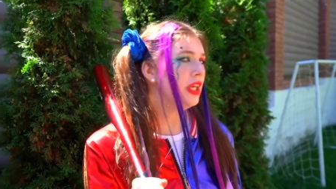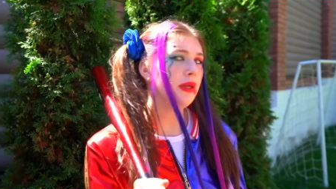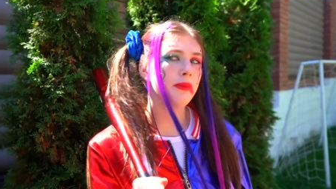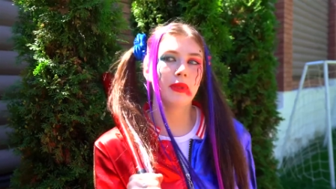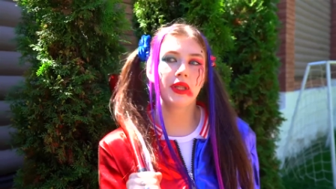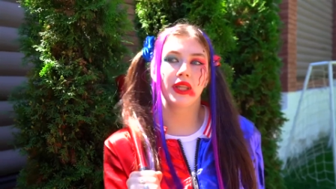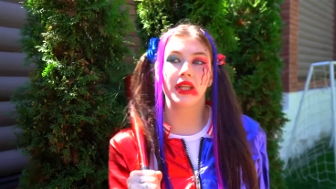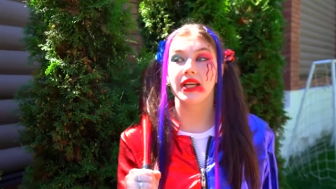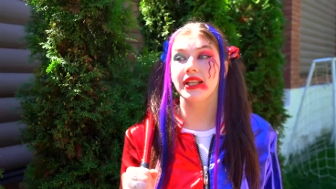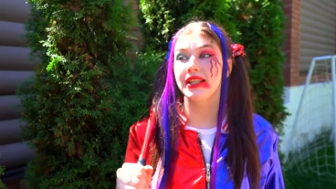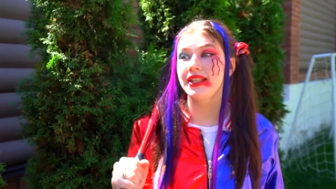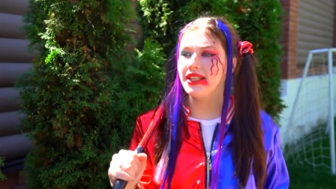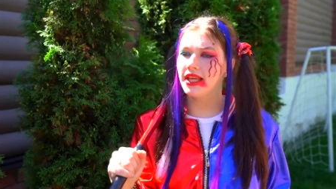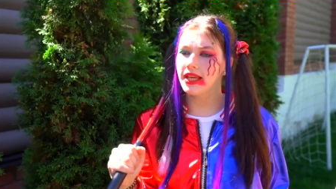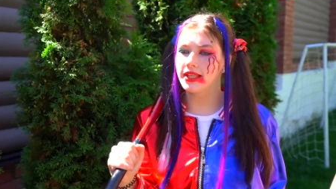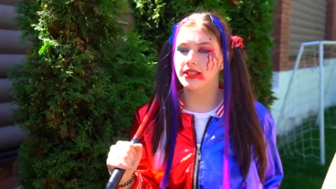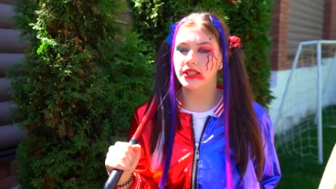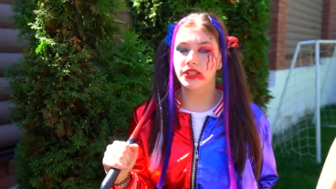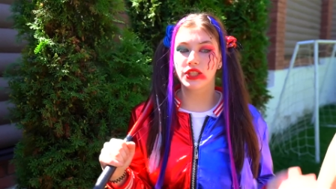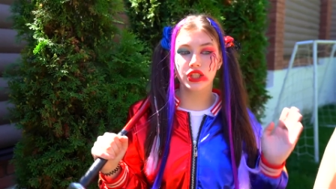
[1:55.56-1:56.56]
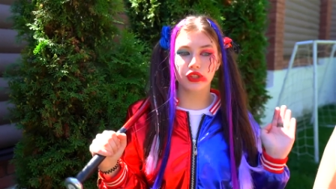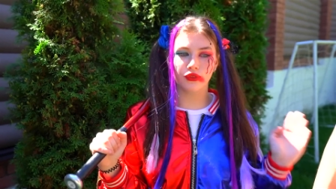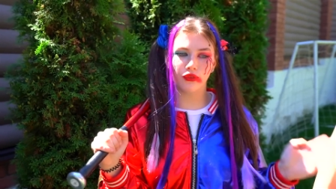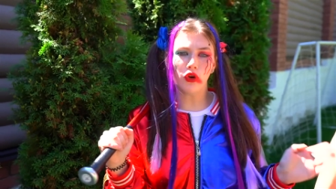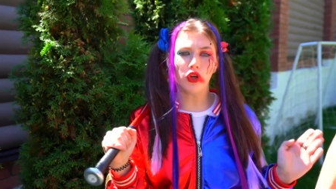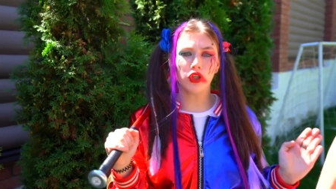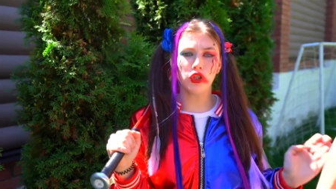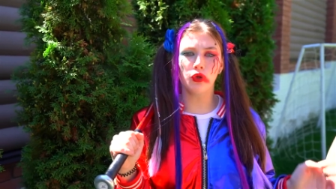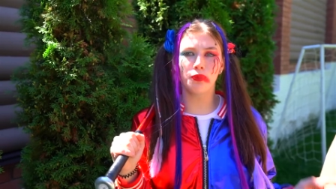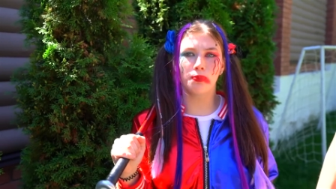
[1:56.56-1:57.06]
That's right,
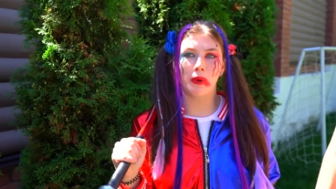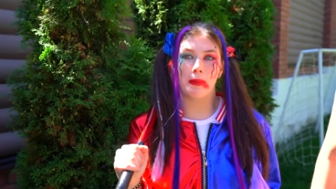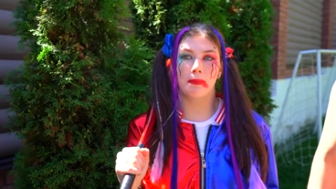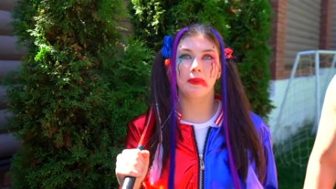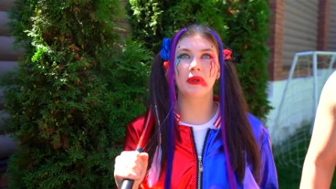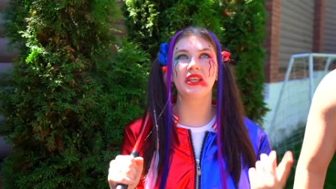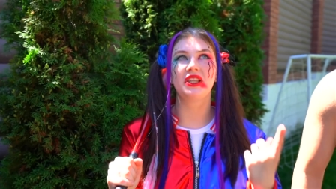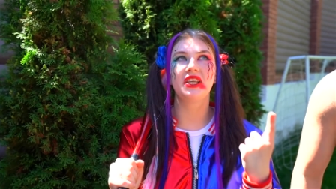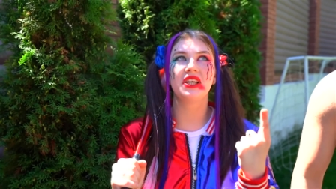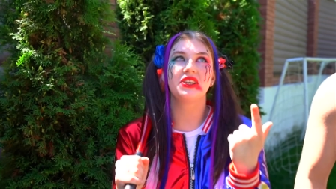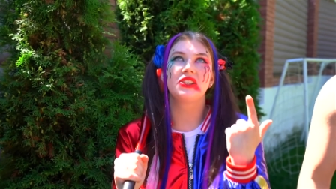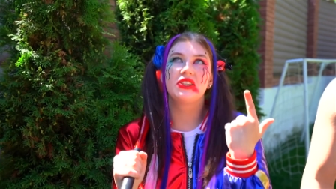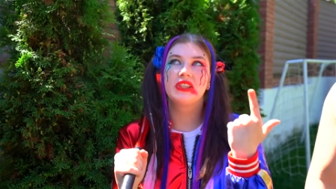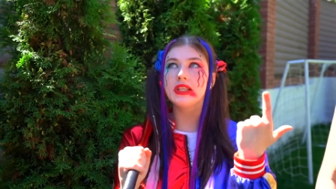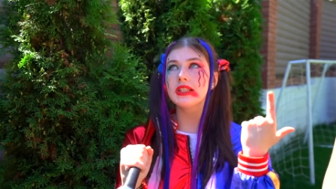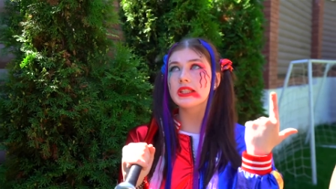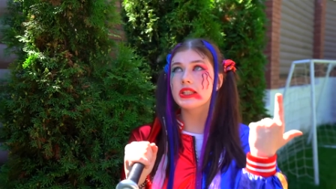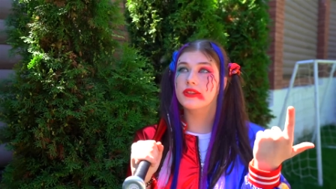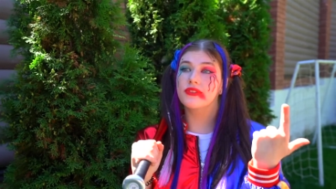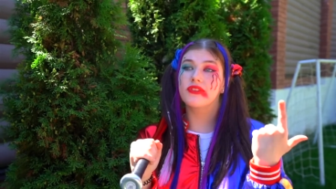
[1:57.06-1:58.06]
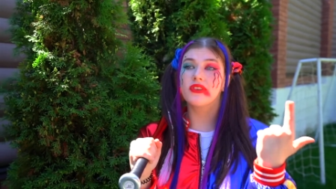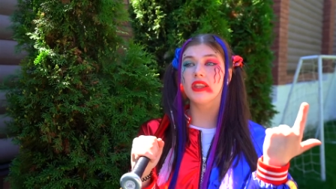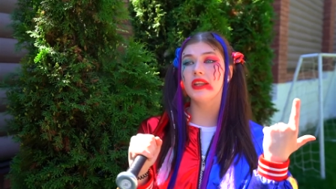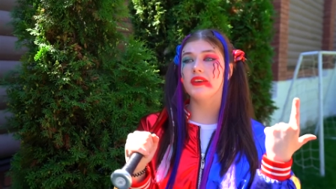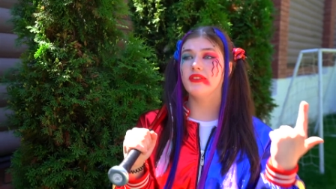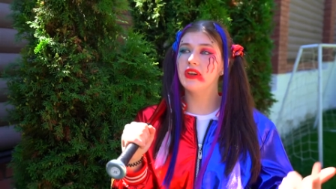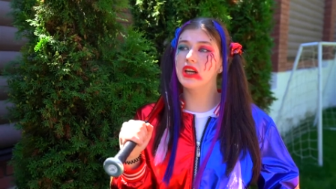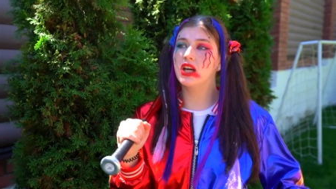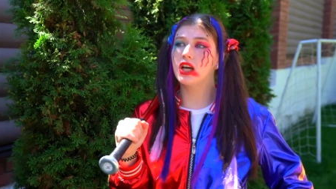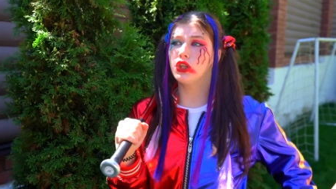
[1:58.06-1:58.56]
kids. Your dad has a day
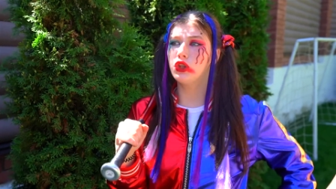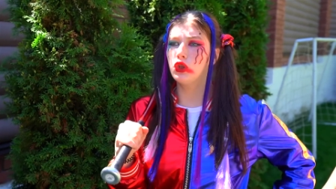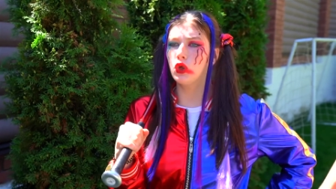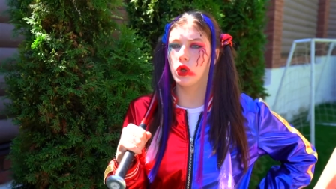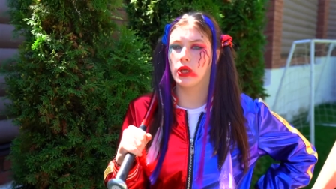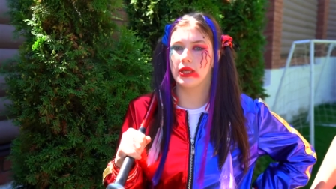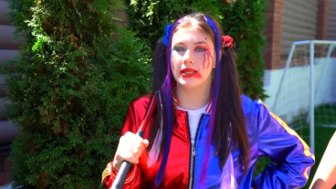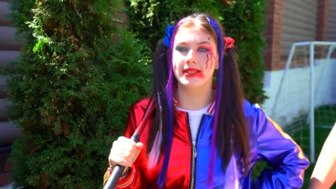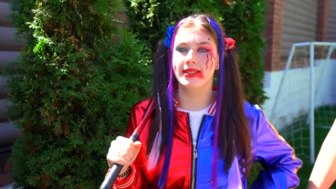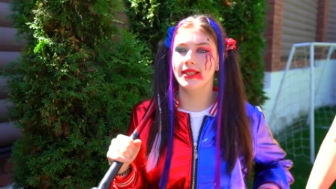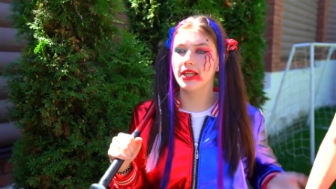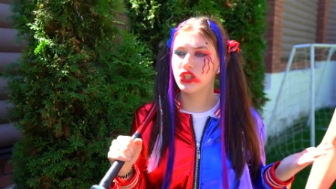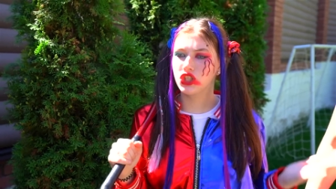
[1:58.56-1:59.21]
off today.